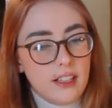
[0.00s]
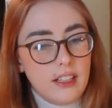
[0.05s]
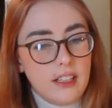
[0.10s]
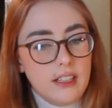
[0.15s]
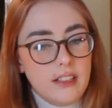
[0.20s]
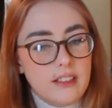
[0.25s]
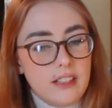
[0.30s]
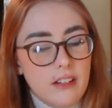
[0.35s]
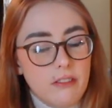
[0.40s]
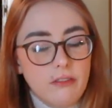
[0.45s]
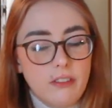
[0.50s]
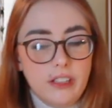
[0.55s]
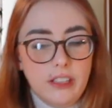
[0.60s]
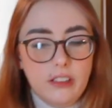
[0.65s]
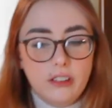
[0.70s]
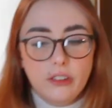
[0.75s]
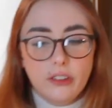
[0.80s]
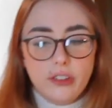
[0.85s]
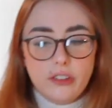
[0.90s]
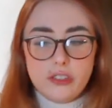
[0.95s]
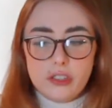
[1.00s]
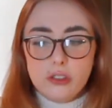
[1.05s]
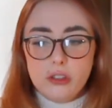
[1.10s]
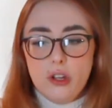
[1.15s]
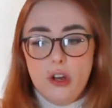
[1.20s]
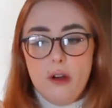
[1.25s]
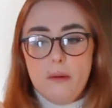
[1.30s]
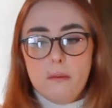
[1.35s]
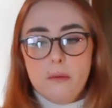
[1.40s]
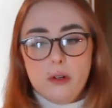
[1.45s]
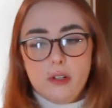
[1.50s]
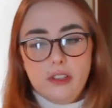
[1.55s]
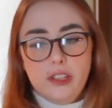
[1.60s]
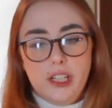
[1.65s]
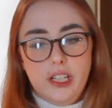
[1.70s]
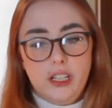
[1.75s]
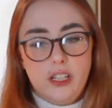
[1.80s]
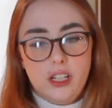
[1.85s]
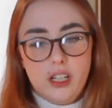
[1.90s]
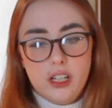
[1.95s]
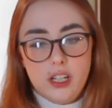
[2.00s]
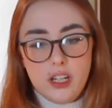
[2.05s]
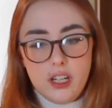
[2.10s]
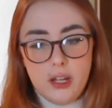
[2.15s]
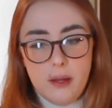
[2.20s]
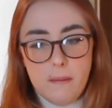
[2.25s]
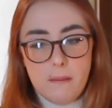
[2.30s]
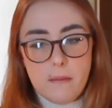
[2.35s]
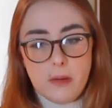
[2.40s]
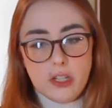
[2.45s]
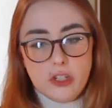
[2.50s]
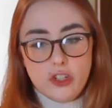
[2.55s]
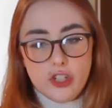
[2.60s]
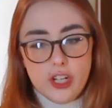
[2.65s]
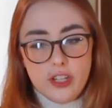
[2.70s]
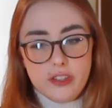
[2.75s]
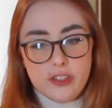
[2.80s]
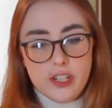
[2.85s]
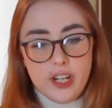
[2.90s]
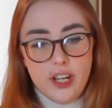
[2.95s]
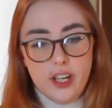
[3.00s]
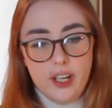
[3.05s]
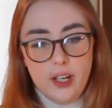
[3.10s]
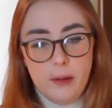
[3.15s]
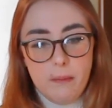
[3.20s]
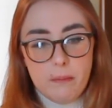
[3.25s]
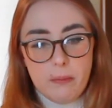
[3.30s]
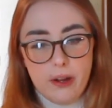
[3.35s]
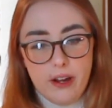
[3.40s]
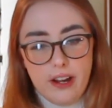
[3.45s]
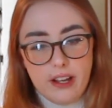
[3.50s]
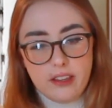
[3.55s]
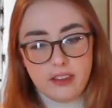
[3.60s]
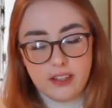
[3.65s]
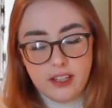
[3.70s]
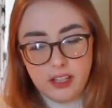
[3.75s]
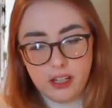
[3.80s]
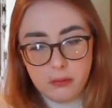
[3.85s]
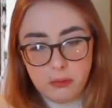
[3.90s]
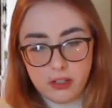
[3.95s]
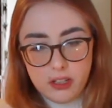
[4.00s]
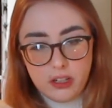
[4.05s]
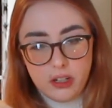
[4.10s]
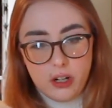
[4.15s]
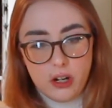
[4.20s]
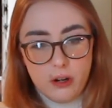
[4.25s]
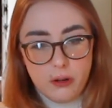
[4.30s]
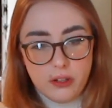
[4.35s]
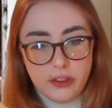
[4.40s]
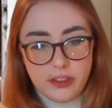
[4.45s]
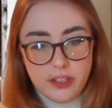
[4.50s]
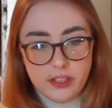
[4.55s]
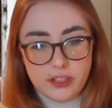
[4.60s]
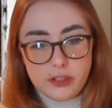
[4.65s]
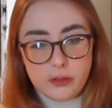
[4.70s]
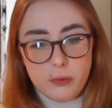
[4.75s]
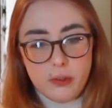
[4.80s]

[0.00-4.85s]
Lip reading: It definitely looks a lot more like magenta, but I think I'm gonna go with this